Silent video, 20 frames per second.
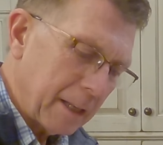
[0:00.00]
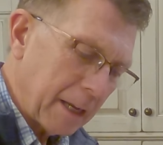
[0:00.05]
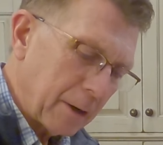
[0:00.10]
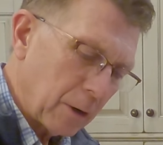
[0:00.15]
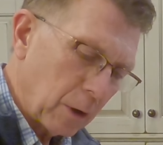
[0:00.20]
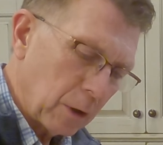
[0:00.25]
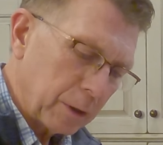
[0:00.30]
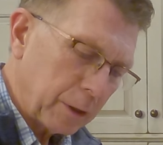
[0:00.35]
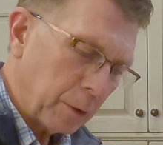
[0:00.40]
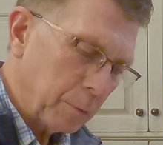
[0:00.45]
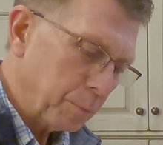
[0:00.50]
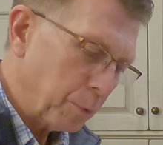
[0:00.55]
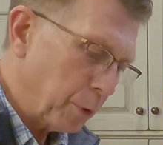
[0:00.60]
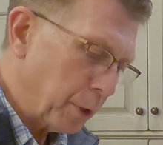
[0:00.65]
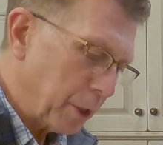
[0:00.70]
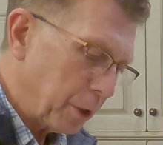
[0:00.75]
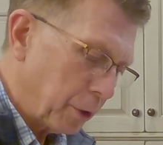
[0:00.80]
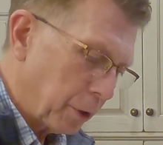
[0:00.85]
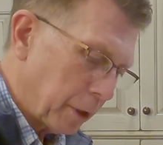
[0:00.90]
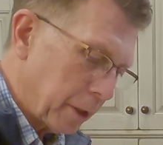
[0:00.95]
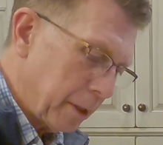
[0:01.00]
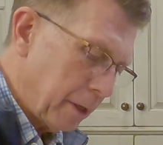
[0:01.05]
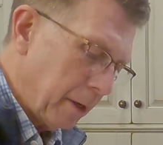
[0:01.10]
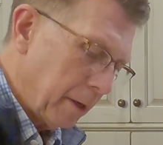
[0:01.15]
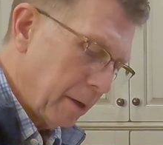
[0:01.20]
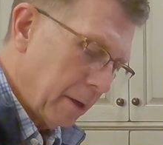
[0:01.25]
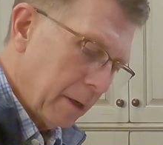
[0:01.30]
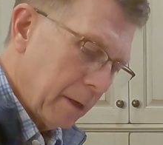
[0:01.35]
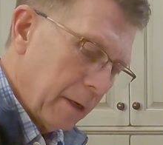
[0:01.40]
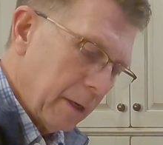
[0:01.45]
they are looking pretty good.
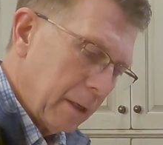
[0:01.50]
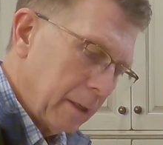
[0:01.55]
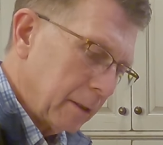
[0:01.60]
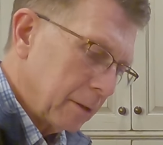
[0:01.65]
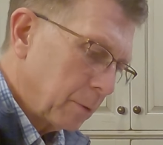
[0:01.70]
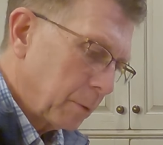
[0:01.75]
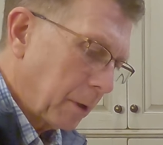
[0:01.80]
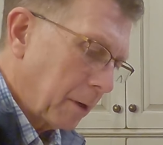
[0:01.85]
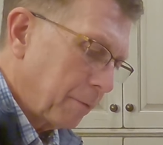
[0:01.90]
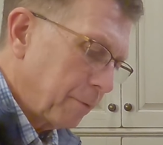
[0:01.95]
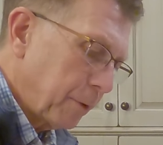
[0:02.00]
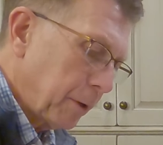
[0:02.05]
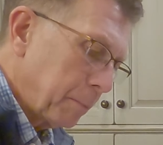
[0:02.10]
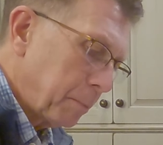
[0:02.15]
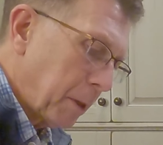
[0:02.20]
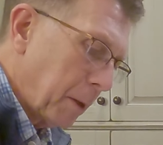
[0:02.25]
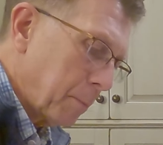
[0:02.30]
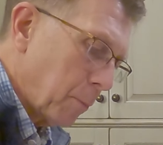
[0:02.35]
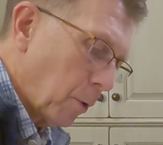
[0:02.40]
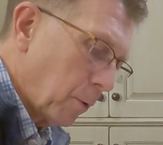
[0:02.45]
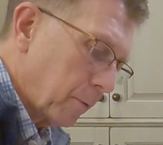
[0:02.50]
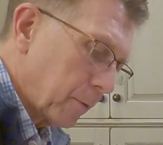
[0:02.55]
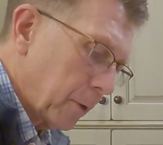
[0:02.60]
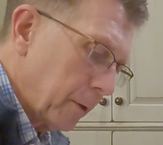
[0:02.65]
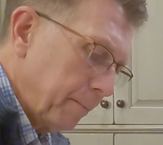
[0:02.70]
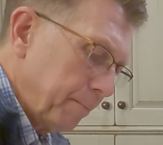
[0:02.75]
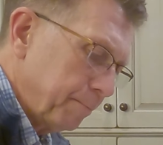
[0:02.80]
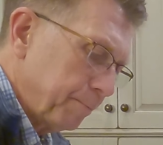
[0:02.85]
We're going to flip them over.